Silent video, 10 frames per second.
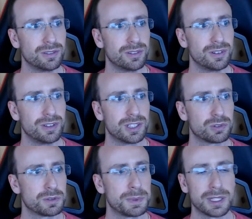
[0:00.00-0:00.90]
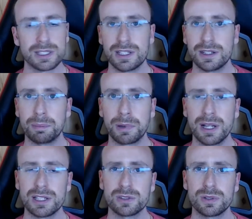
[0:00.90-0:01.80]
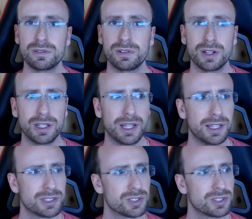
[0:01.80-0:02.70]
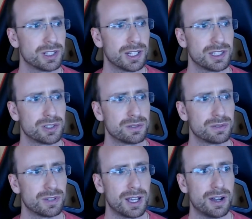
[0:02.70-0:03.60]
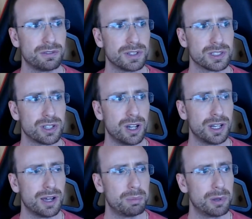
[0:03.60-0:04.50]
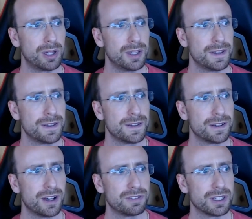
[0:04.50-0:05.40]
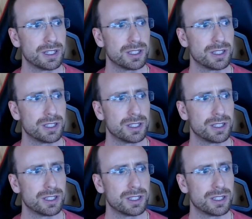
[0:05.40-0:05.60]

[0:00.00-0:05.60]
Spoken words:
disrespect any of the players or anything like that. It's just the nature of how things are now. But I think,